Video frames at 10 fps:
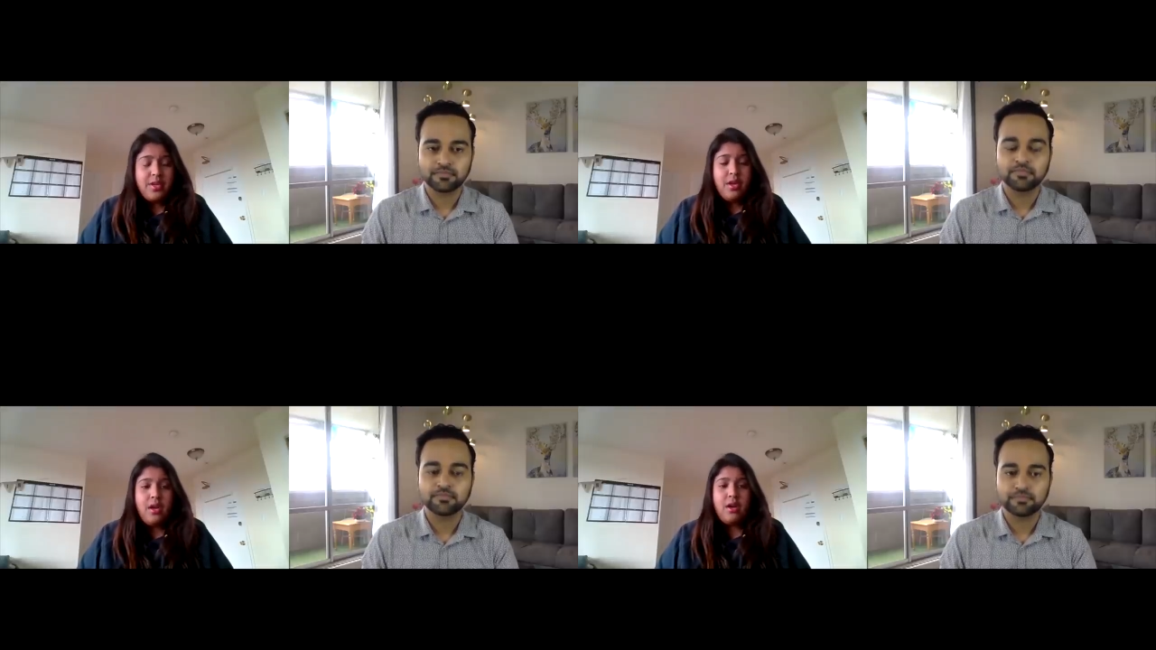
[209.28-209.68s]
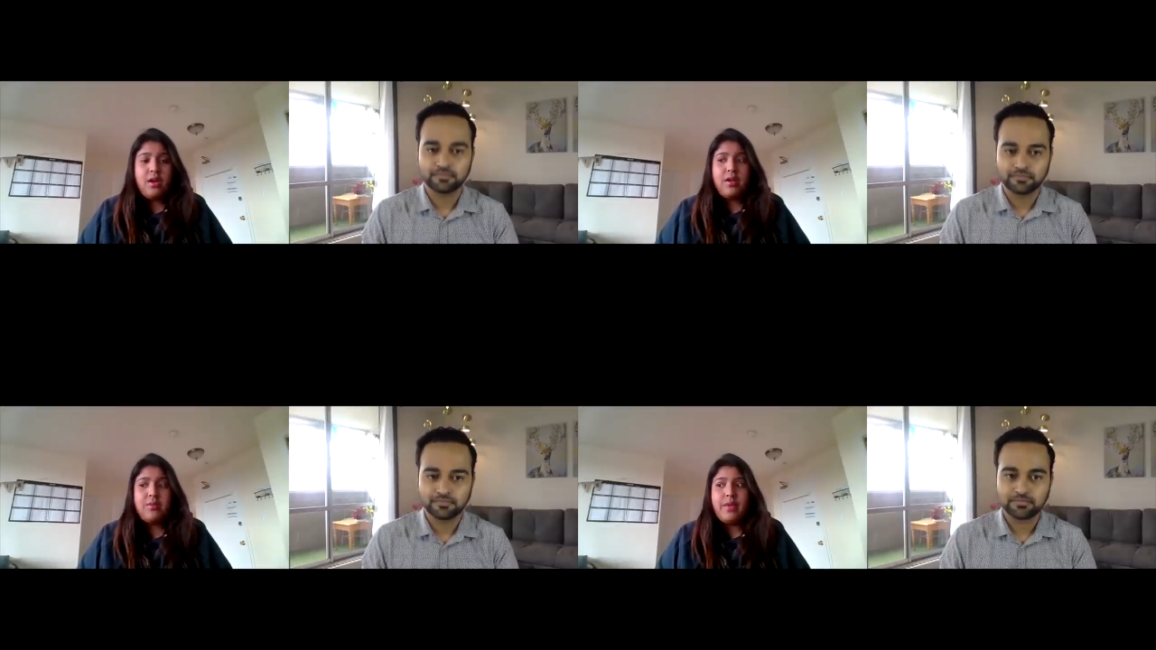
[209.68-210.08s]

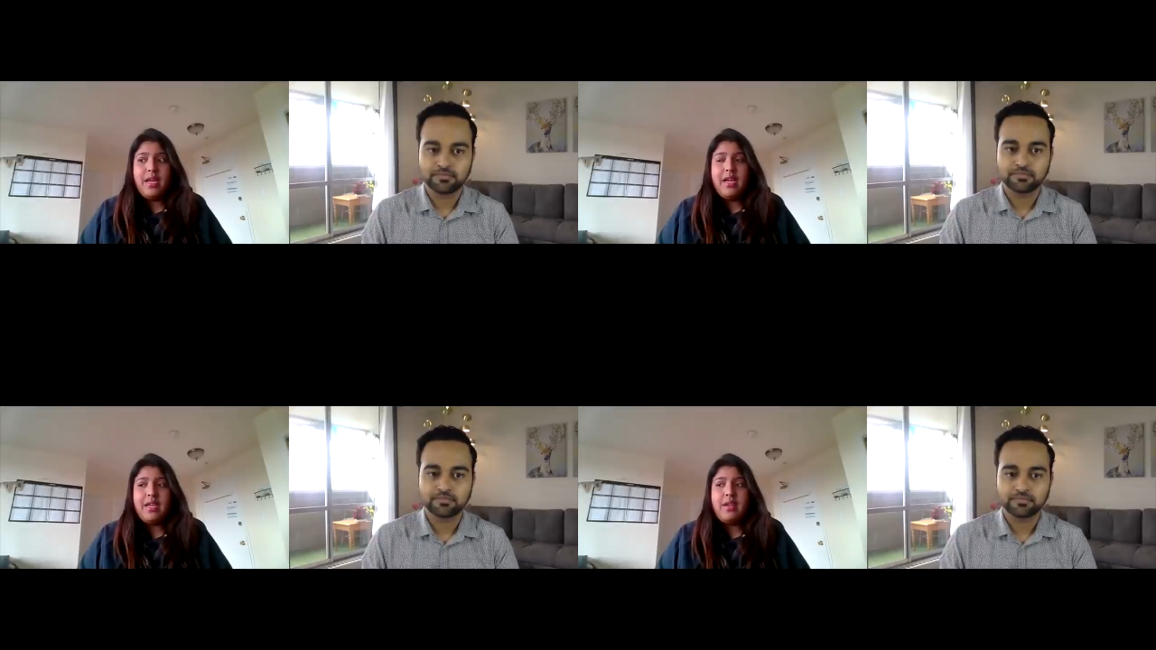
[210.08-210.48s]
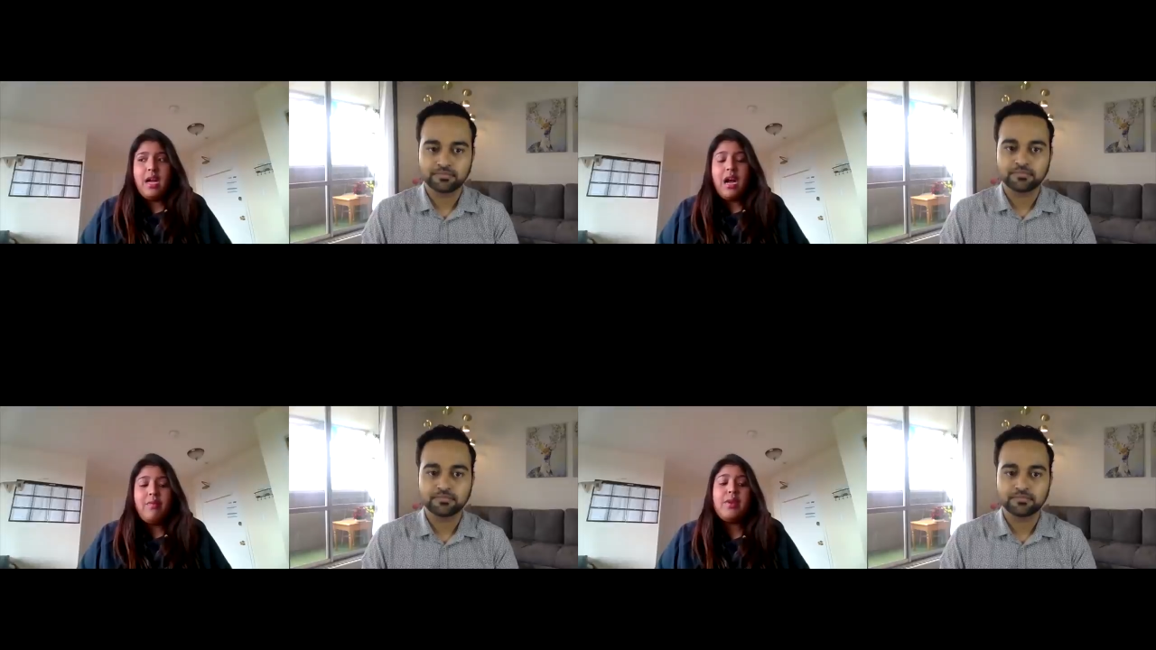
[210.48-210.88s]
Speaker 1: Um, and
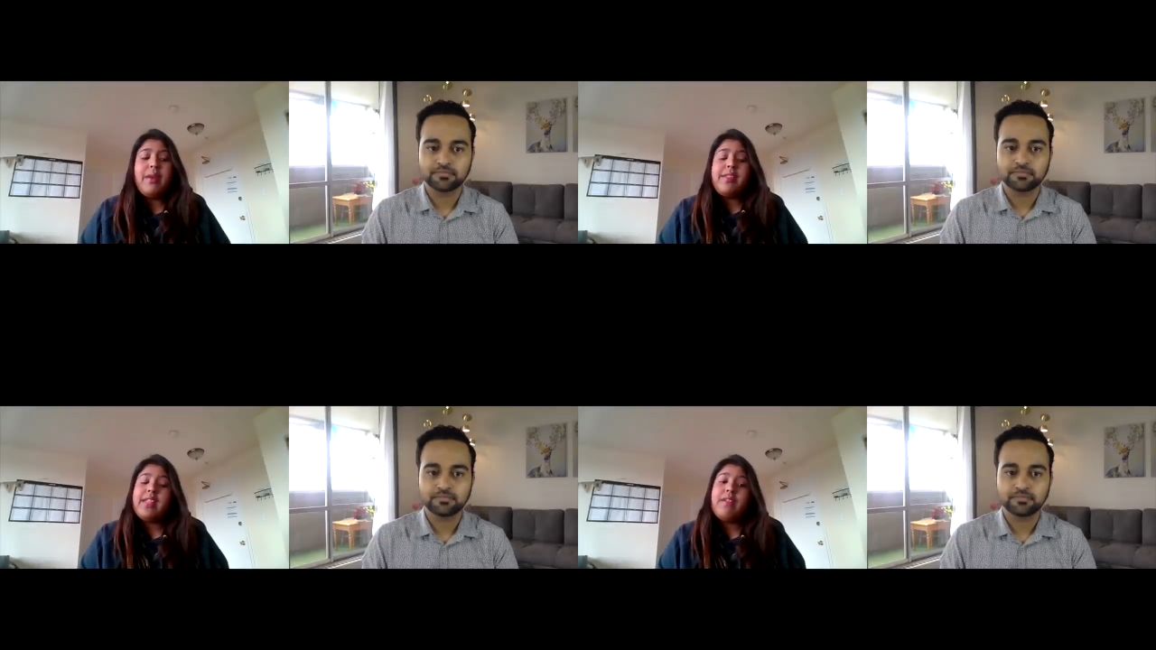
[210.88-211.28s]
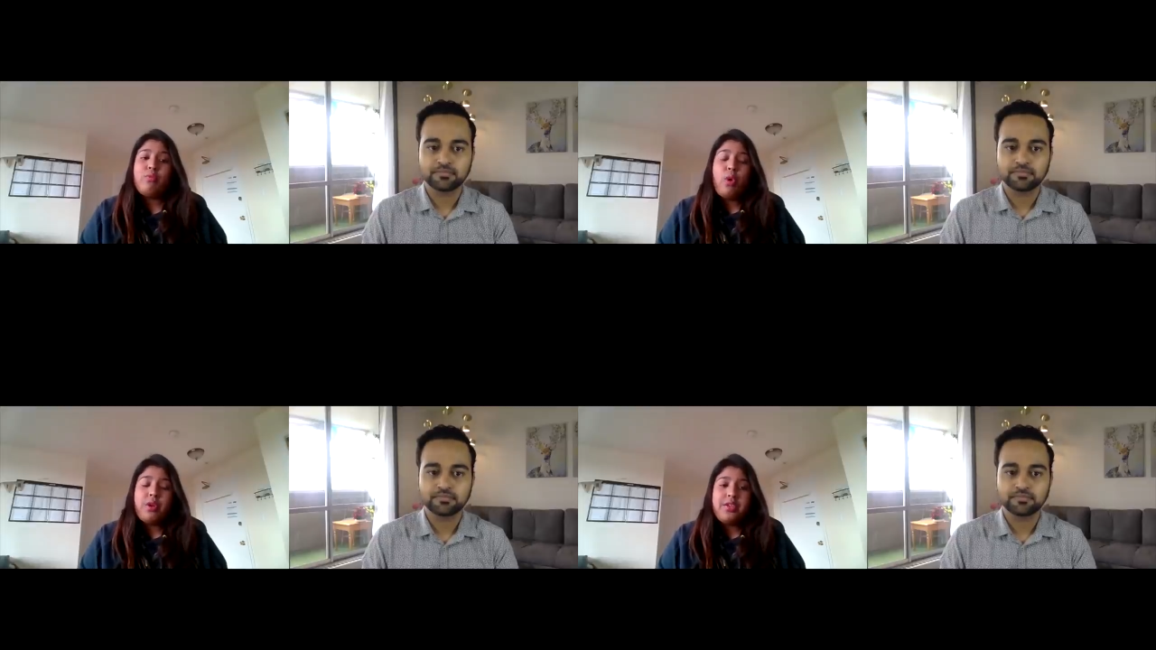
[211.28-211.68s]
after my
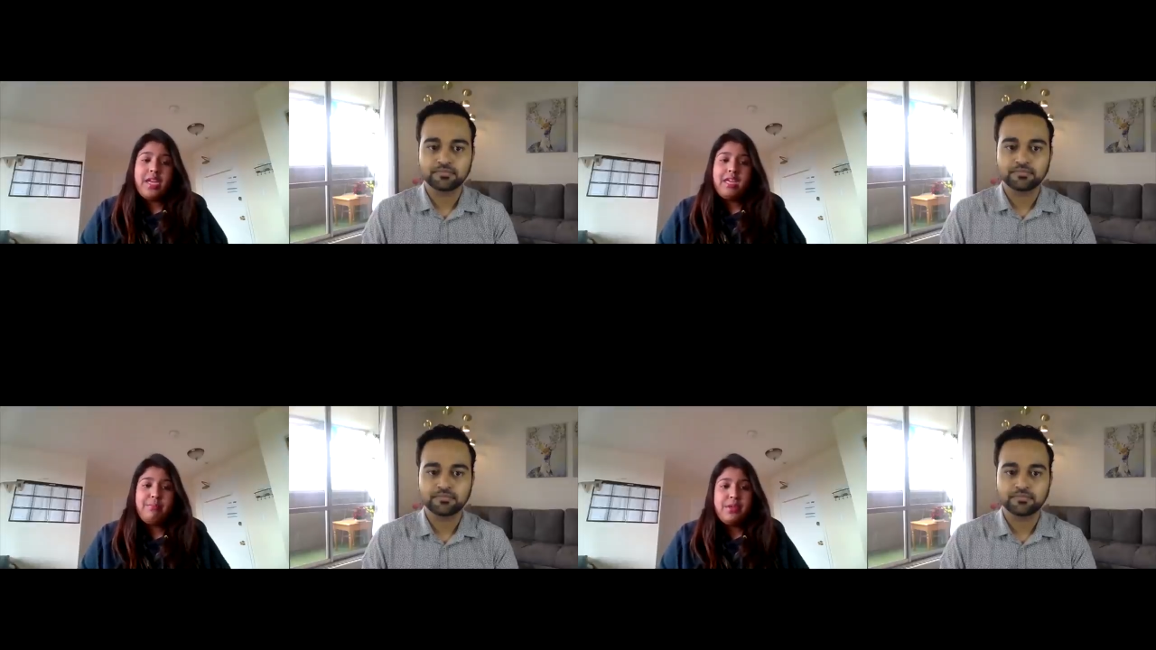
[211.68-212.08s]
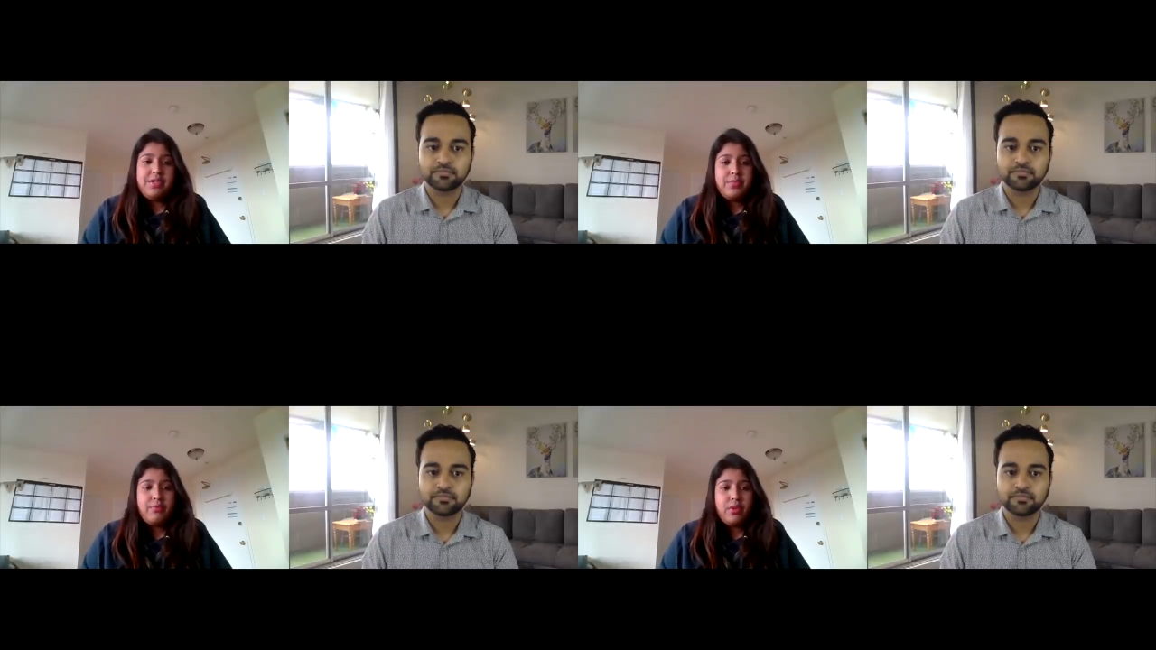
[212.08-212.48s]
self-quarantine
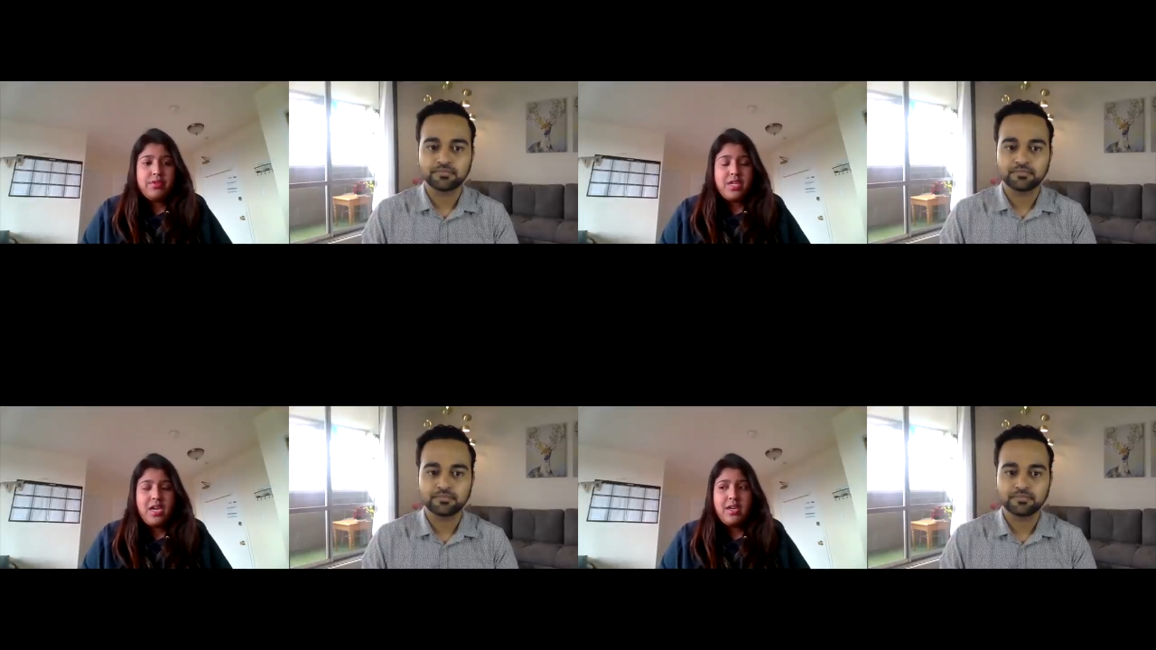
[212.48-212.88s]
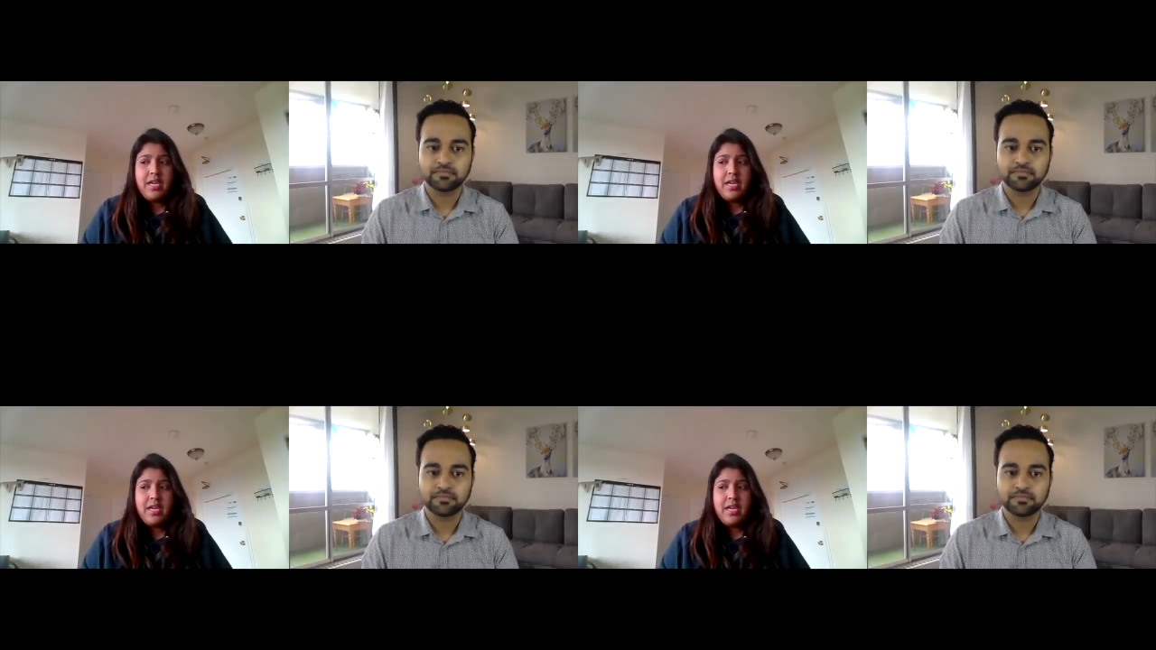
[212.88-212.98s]
period was done,